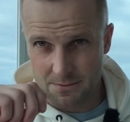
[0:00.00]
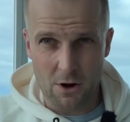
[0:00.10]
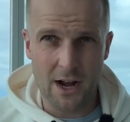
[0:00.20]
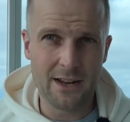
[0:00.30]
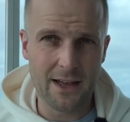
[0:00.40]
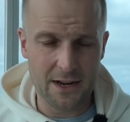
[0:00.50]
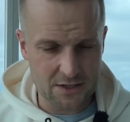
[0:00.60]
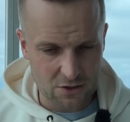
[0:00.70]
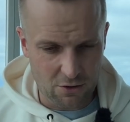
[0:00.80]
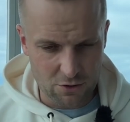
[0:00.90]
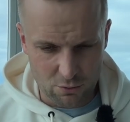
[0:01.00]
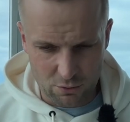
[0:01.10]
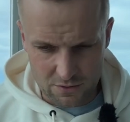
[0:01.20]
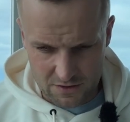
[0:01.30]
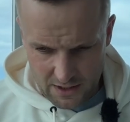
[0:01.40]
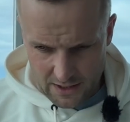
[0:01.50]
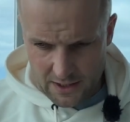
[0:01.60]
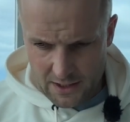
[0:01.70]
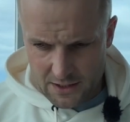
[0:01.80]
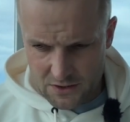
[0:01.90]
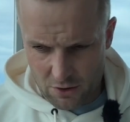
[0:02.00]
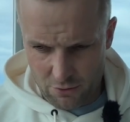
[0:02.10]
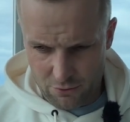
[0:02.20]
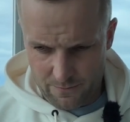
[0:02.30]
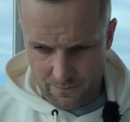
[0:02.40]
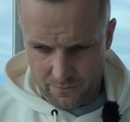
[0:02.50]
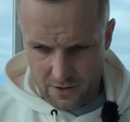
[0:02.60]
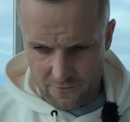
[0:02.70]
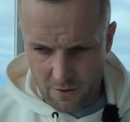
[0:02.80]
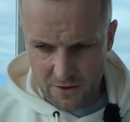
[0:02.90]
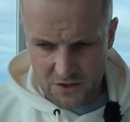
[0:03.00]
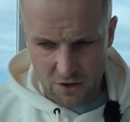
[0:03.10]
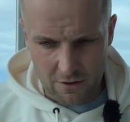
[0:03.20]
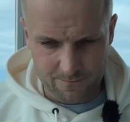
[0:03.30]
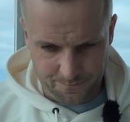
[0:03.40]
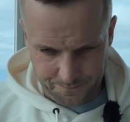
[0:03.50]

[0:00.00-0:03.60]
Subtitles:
mine and it's not yours. So from the top,